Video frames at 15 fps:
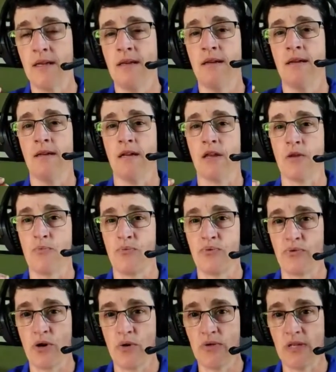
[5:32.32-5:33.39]
Now the
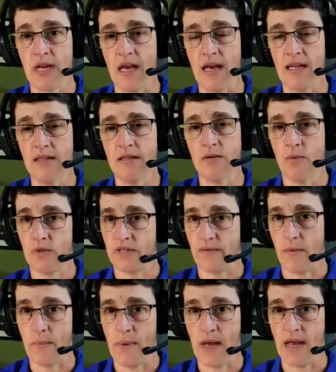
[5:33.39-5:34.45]
protons, which have a
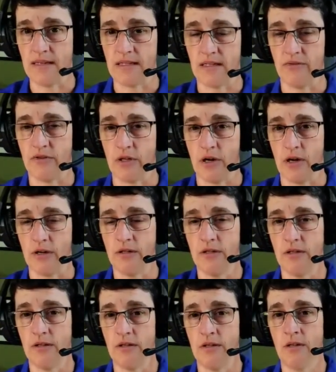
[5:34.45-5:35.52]
positive charge,
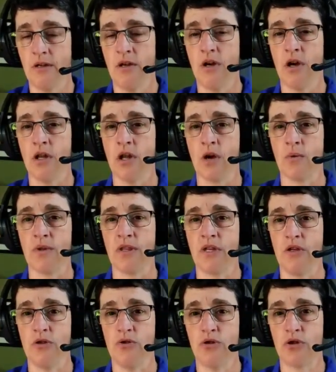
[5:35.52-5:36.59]
along with the
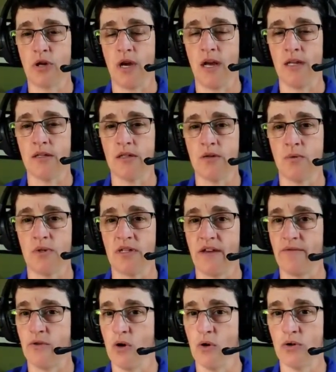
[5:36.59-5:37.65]
neutrons, which have
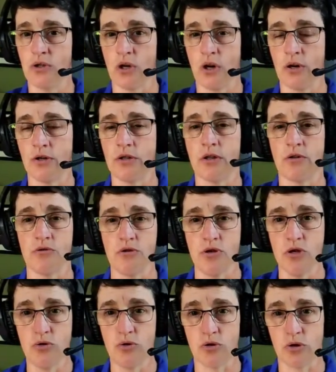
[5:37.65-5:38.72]
no charge, they're
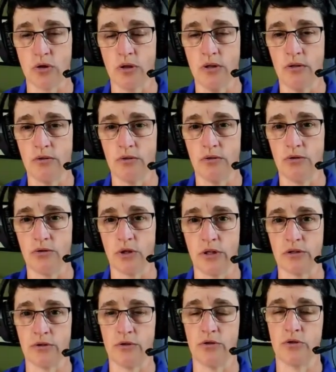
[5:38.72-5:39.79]
neutral, neutrons
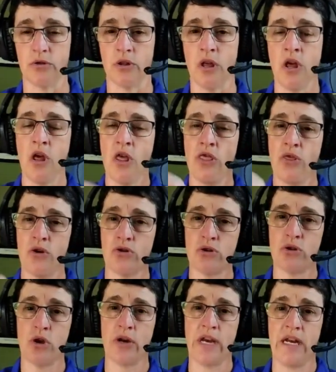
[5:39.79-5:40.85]
are neutral, those are
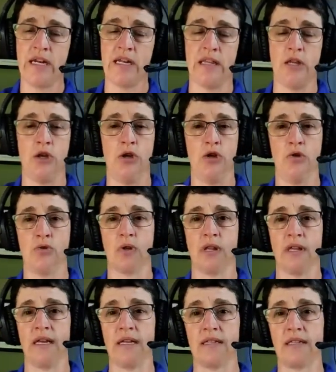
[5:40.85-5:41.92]
located in the
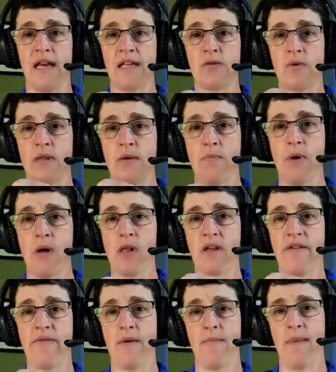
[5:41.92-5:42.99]
nucleus. That's where the bulk
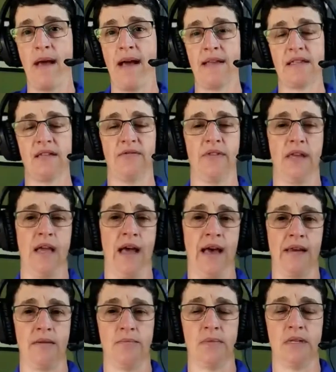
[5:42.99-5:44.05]
of the mass of the
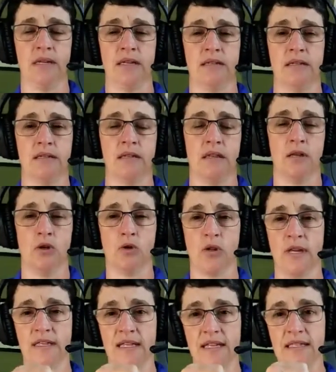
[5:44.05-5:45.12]
atoms is in the
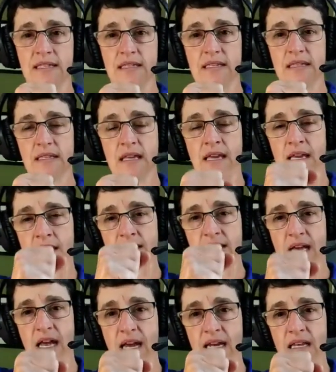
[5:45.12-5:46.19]
nucleus. That's this
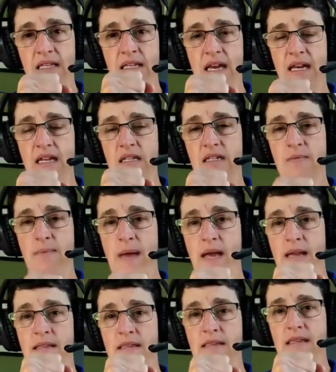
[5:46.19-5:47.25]
tiny, tiny
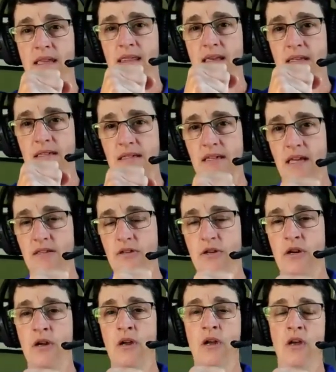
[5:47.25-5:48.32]
speck in the
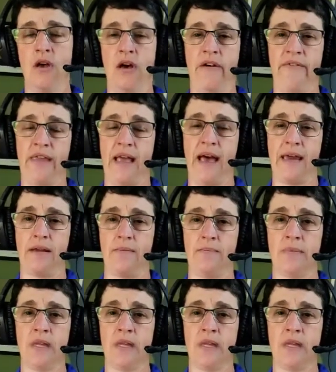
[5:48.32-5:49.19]
center of the atom.